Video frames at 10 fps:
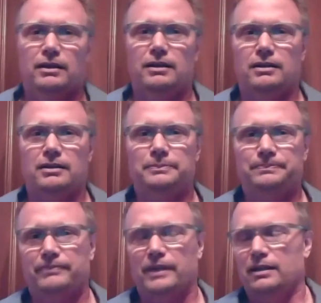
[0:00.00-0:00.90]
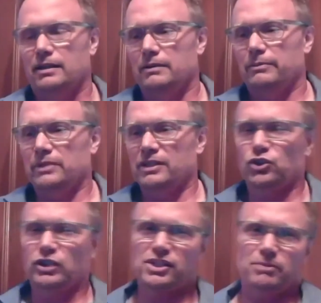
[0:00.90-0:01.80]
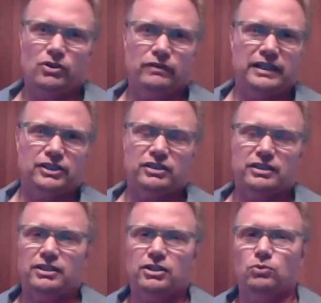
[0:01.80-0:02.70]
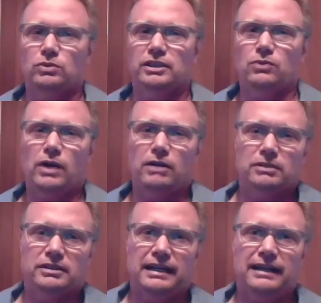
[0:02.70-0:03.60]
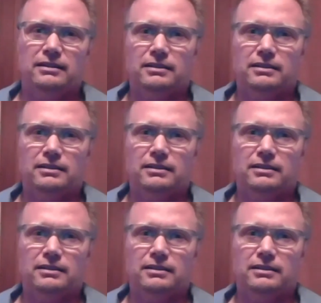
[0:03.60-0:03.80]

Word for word: Um, intrinsic motivation can go really well with that.